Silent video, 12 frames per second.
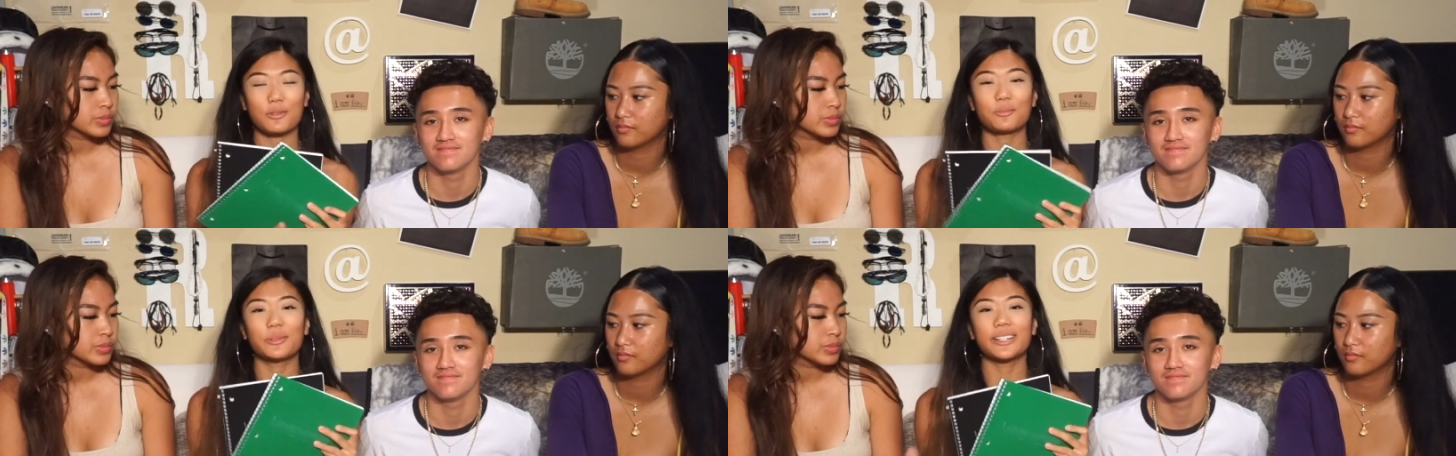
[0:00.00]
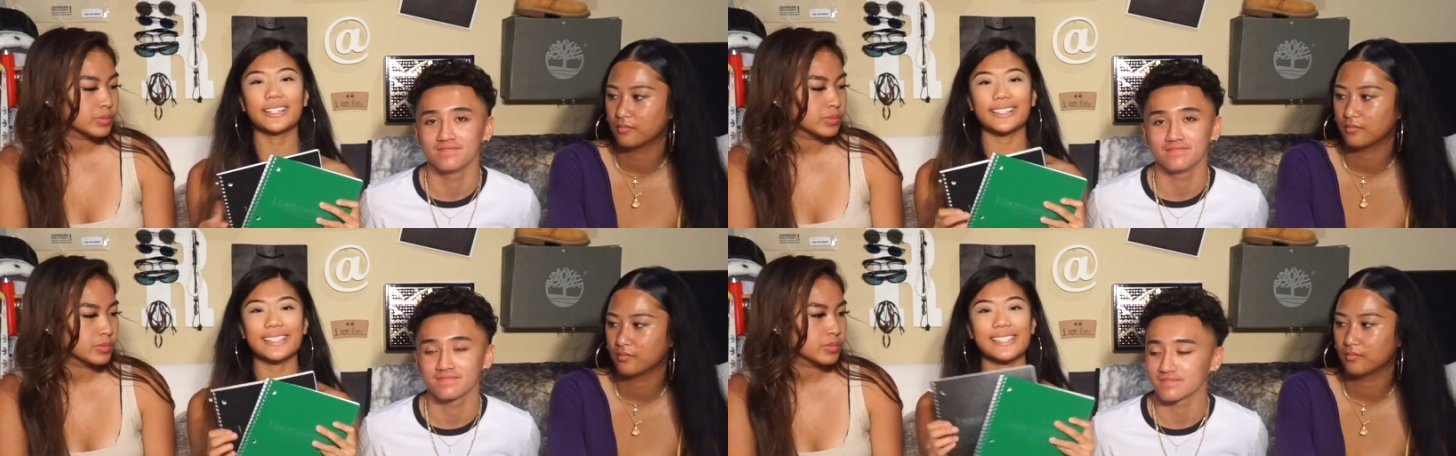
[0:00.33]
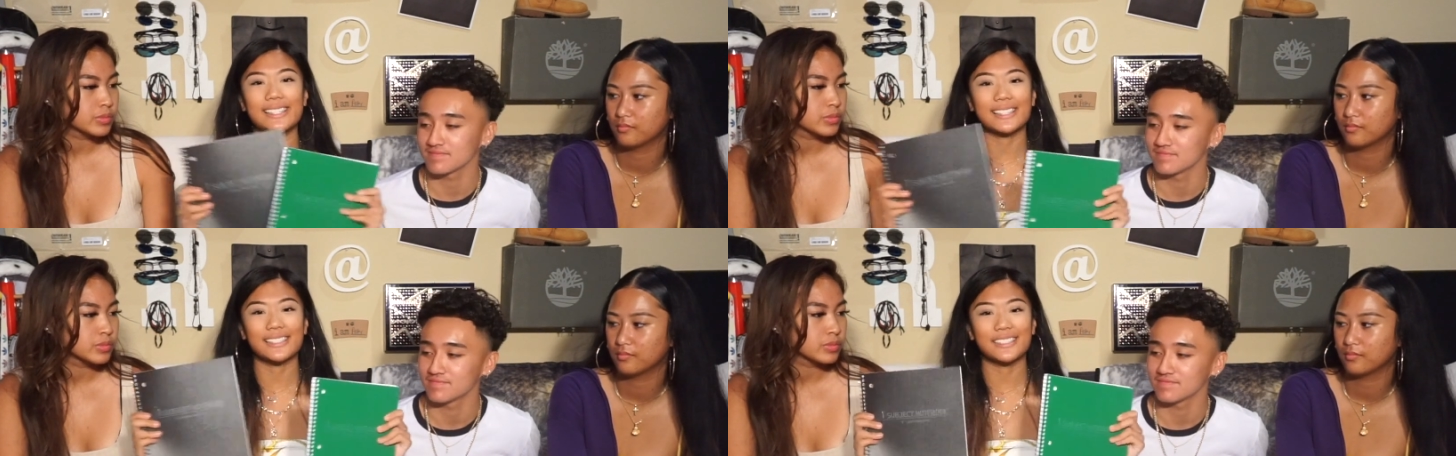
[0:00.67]

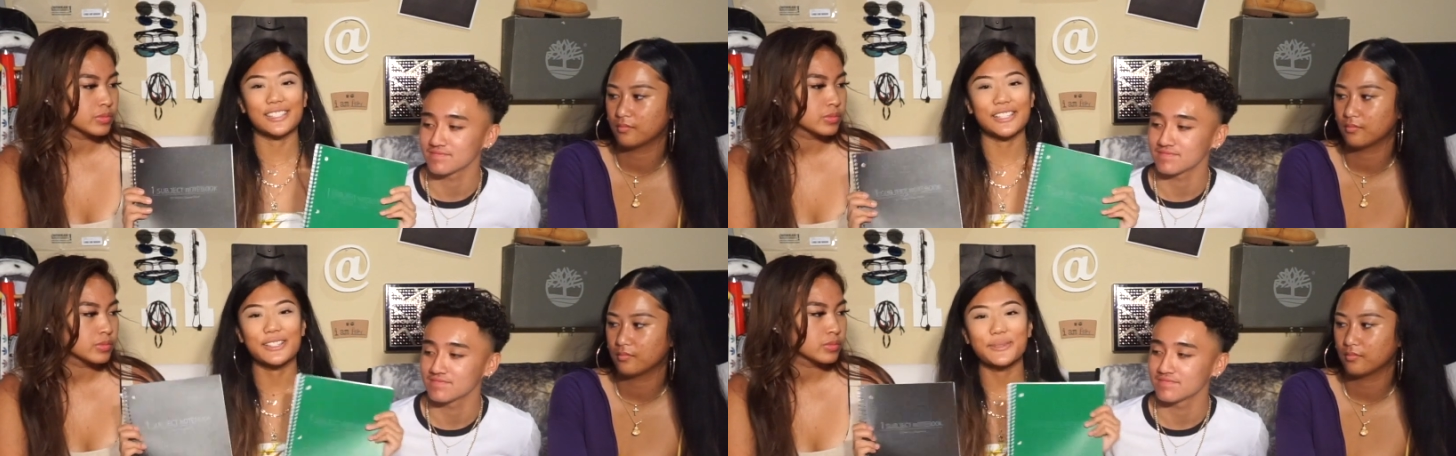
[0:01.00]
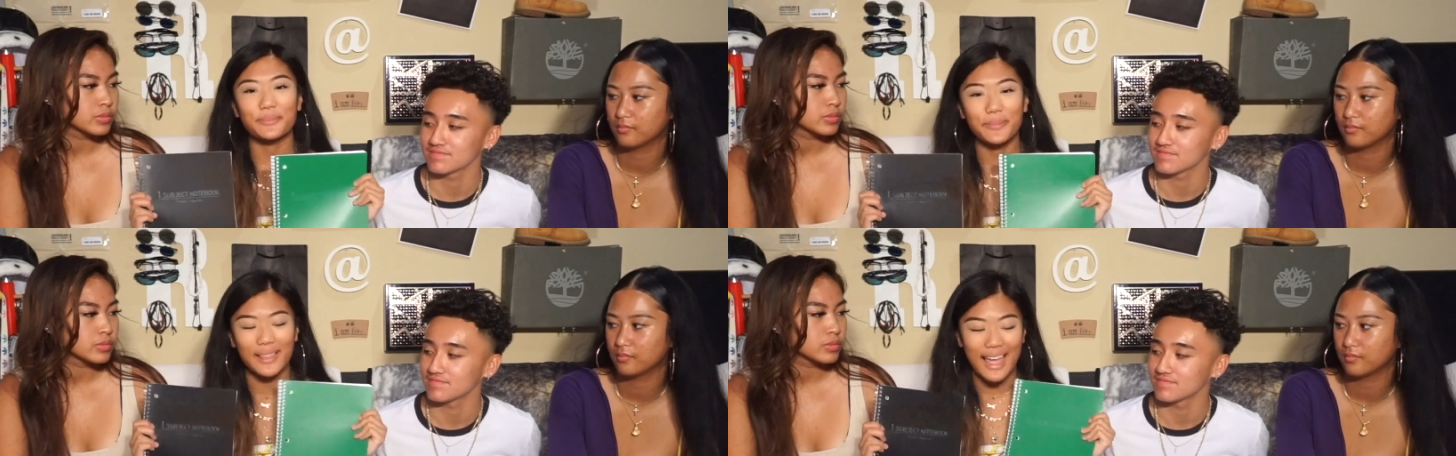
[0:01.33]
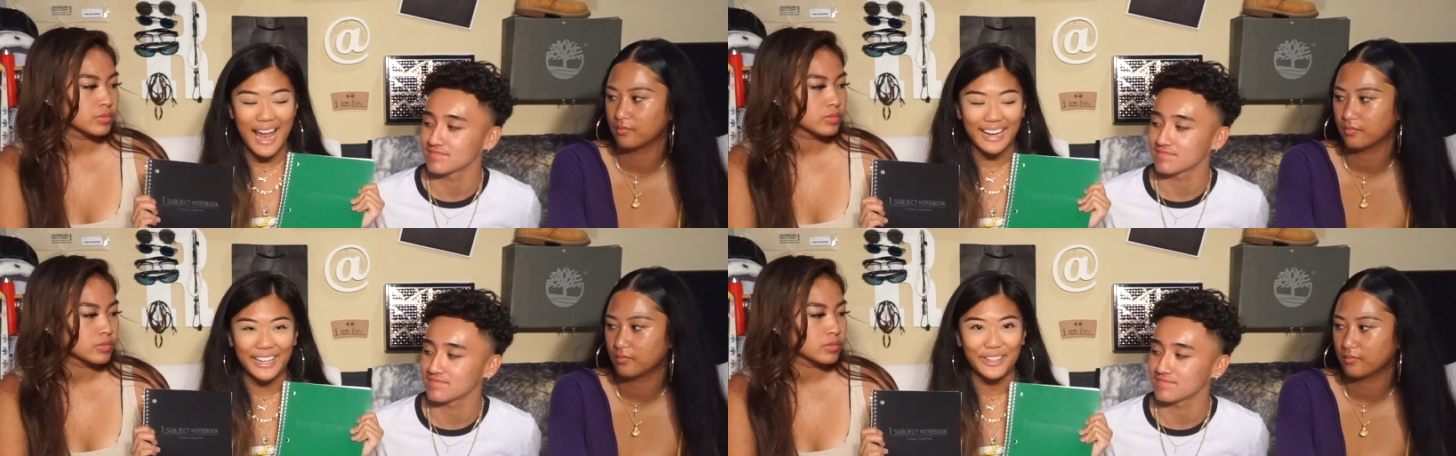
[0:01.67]
Speaker 1: notebooks, just
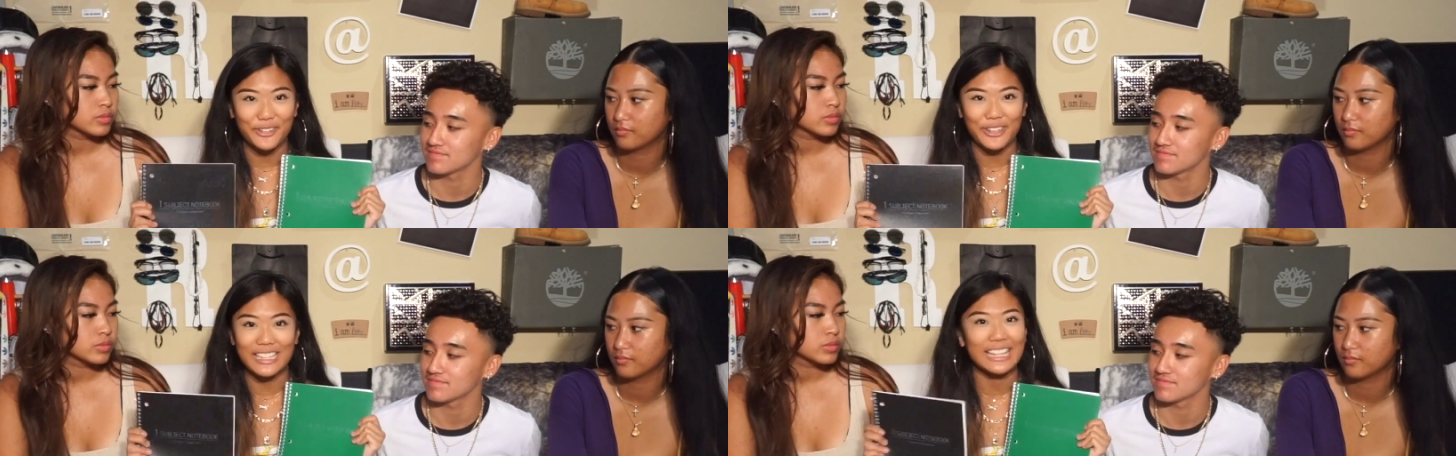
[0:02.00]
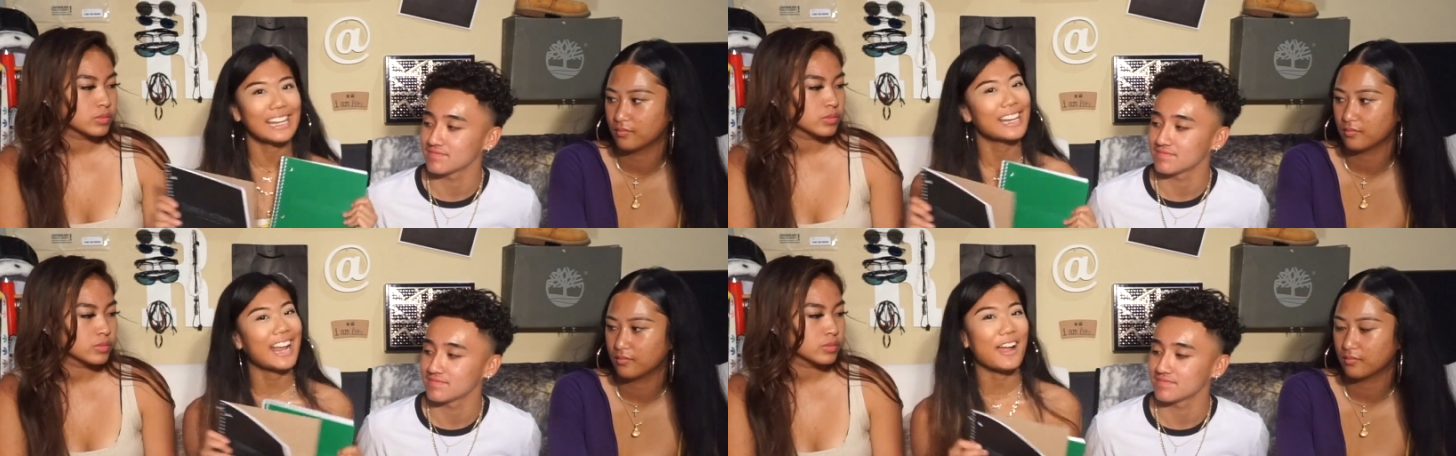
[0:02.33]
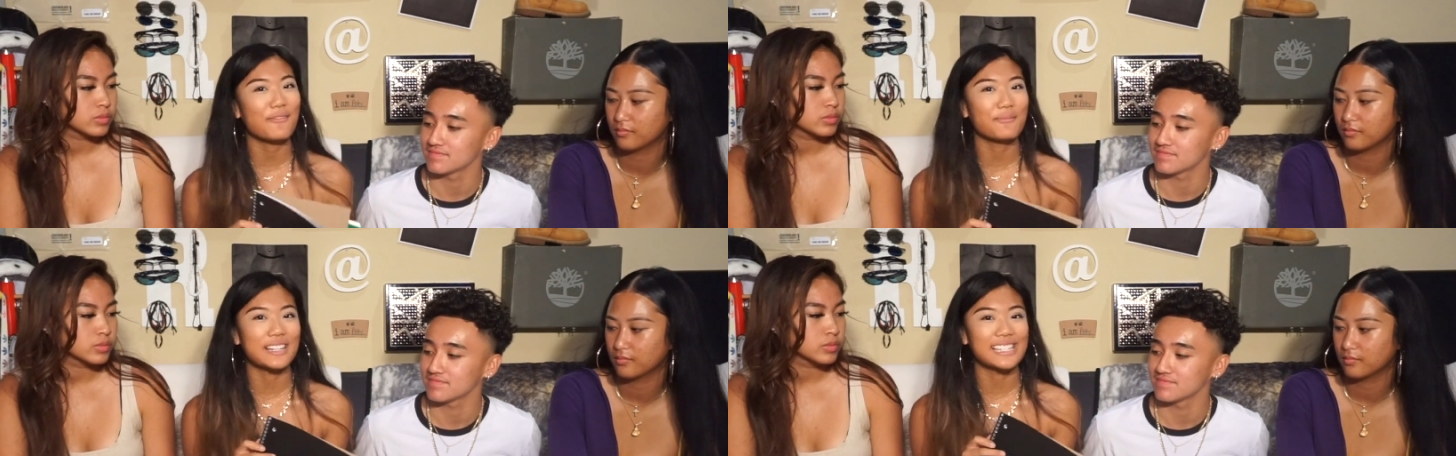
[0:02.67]
black and green. They
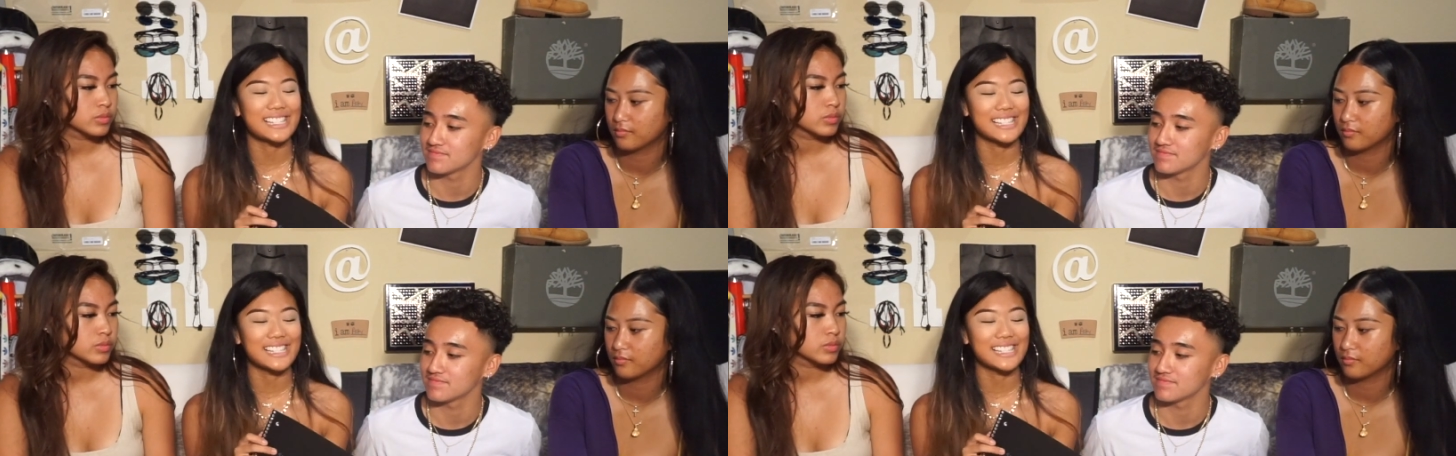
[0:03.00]
didn't have much